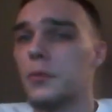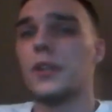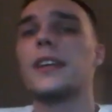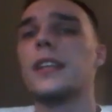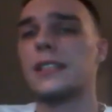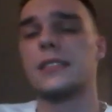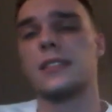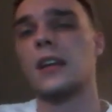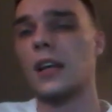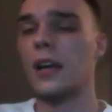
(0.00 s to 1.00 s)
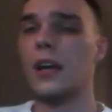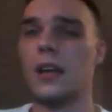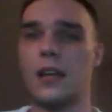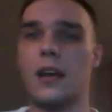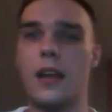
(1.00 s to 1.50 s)
But it's
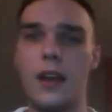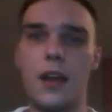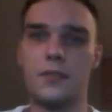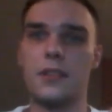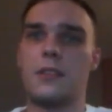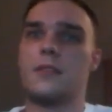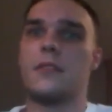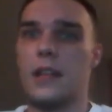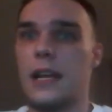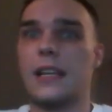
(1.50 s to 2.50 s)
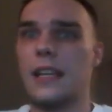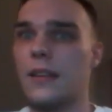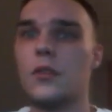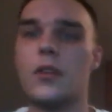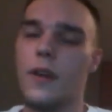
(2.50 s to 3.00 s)
enough to
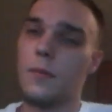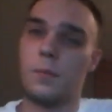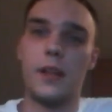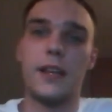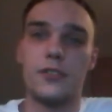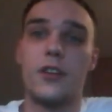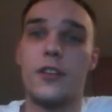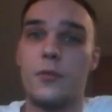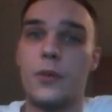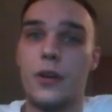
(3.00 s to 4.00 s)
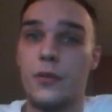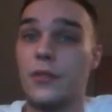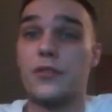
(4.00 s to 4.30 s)
give you enough pleasure on the road.